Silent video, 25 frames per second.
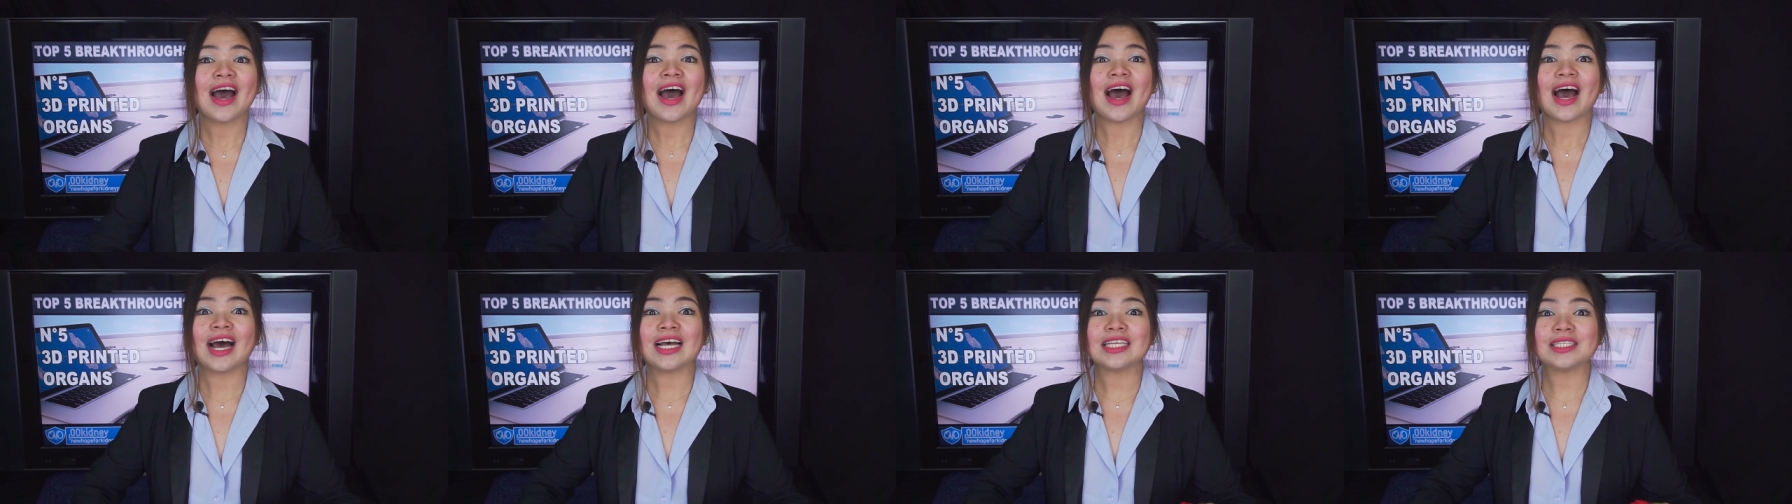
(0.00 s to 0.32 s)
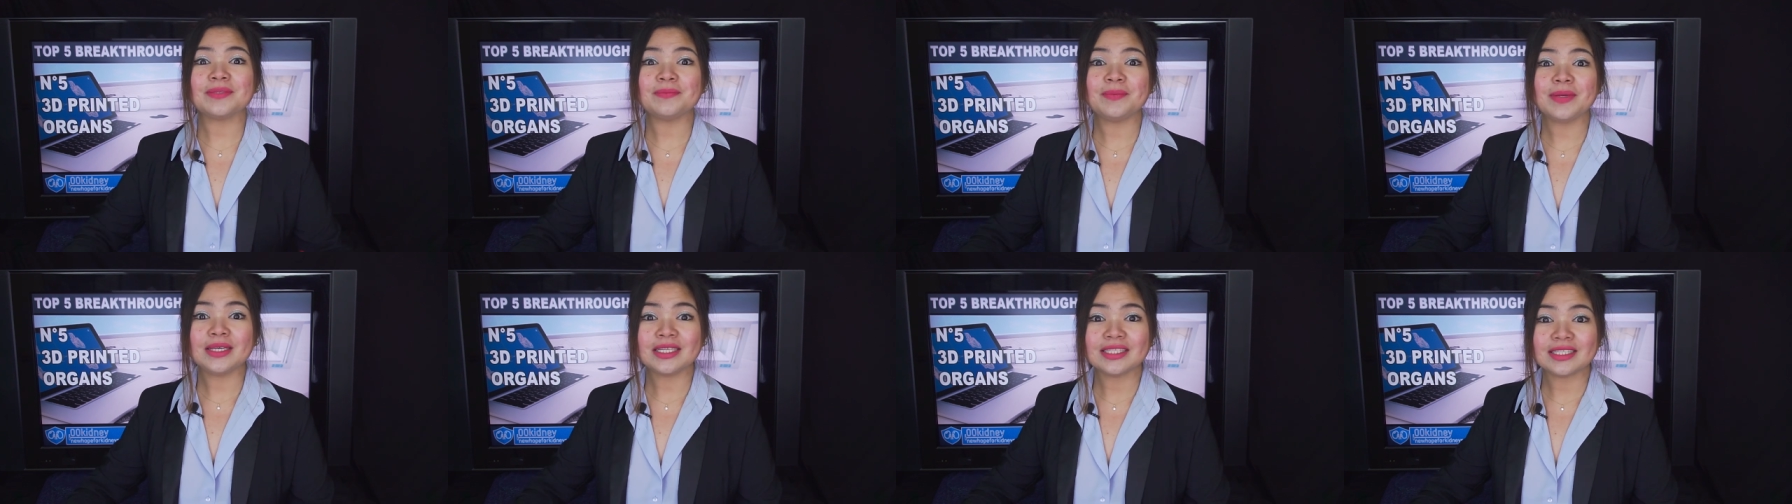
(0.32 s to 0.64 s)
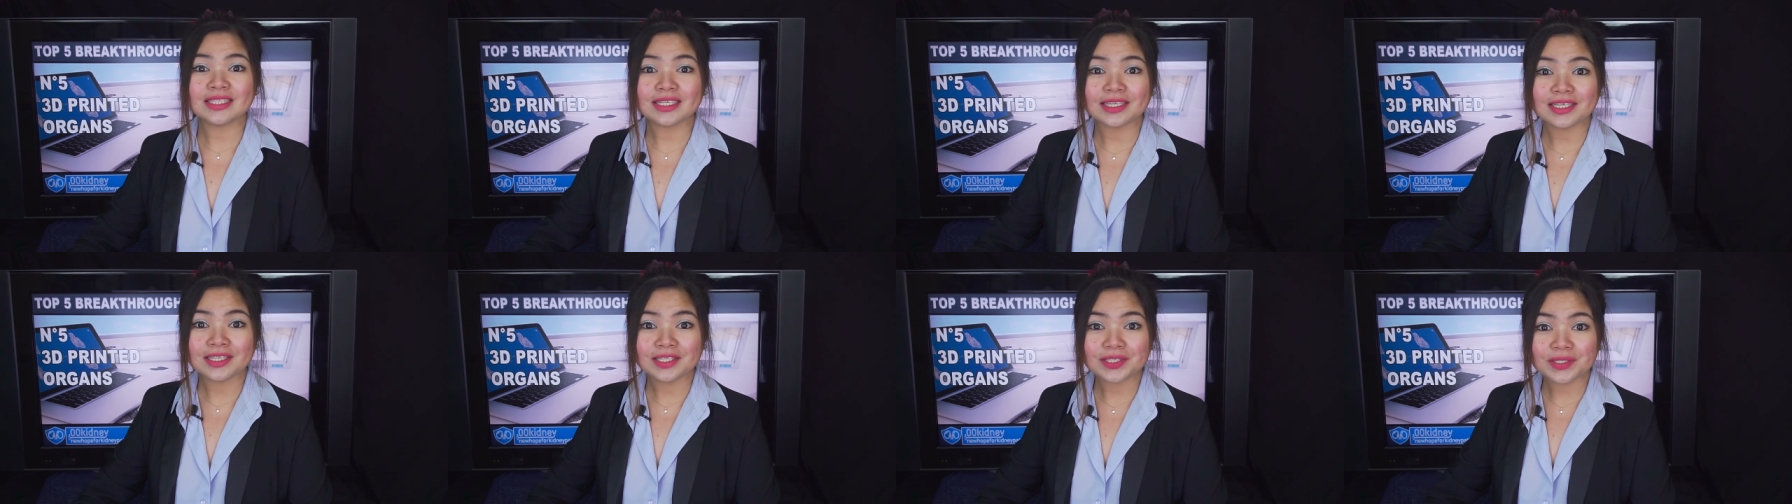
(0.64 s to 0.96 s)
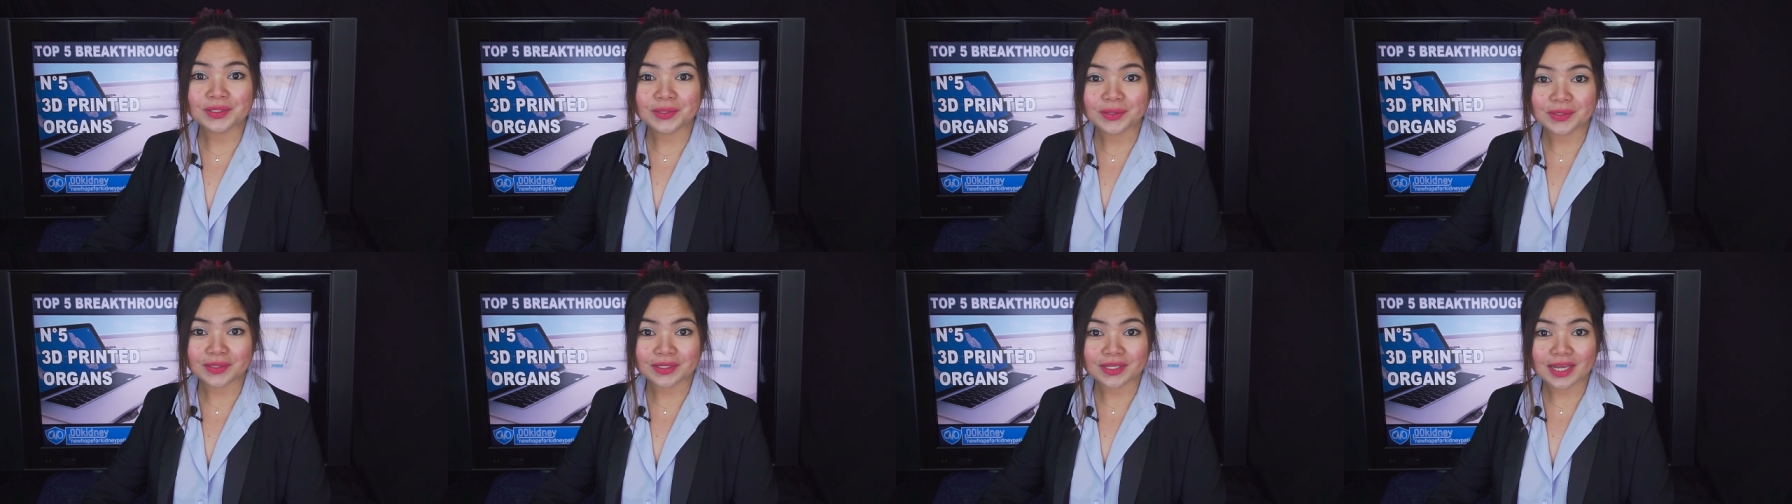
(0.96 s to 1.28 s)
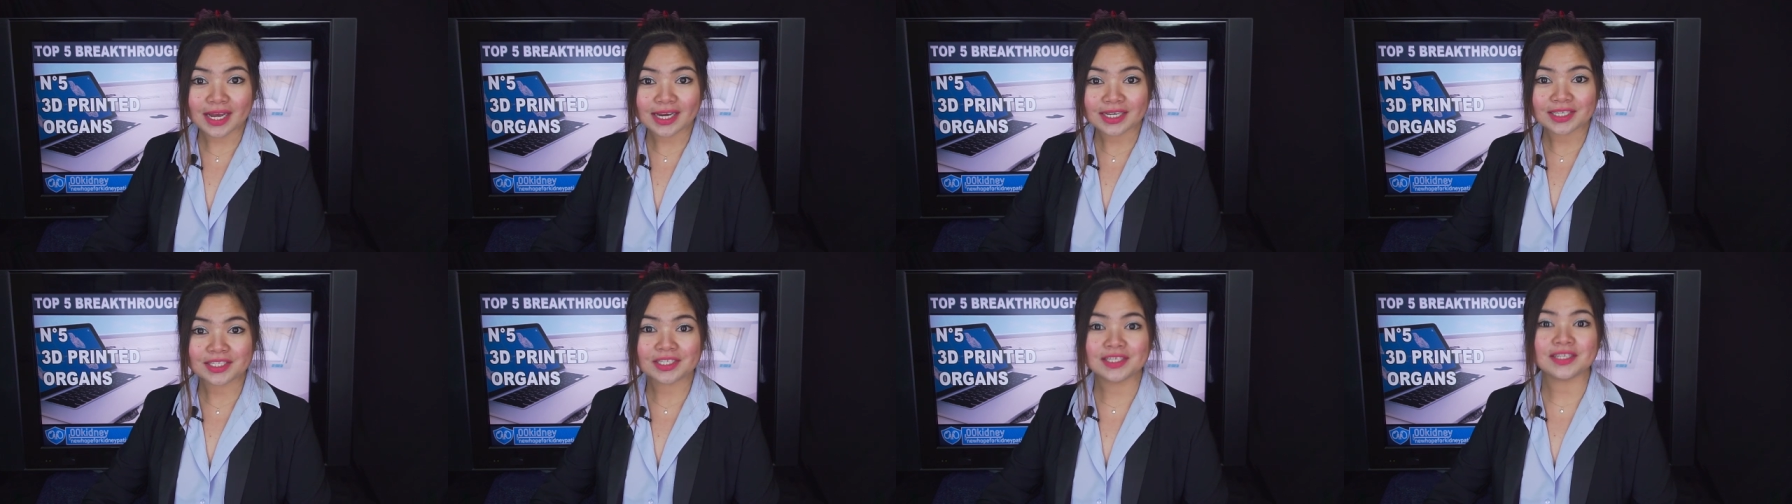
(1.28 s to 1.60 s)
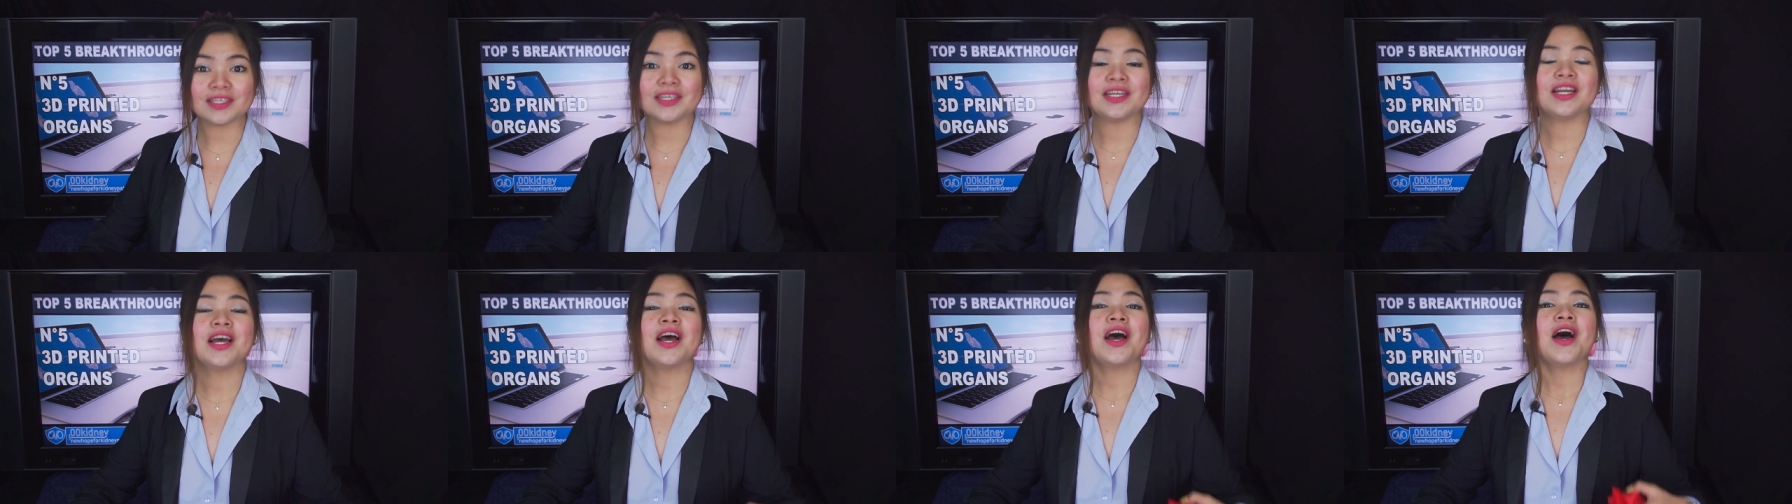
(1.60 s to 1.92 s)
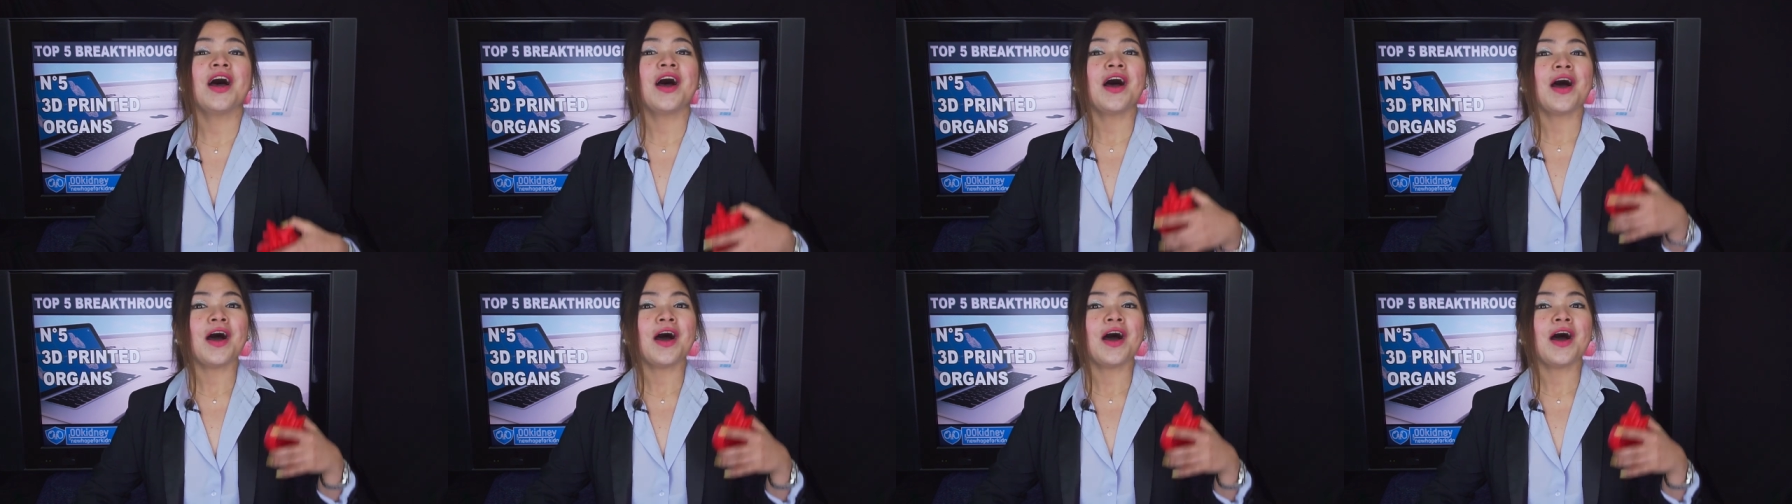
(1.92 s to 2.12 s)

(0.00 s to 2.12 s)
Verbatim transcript: has been the introduction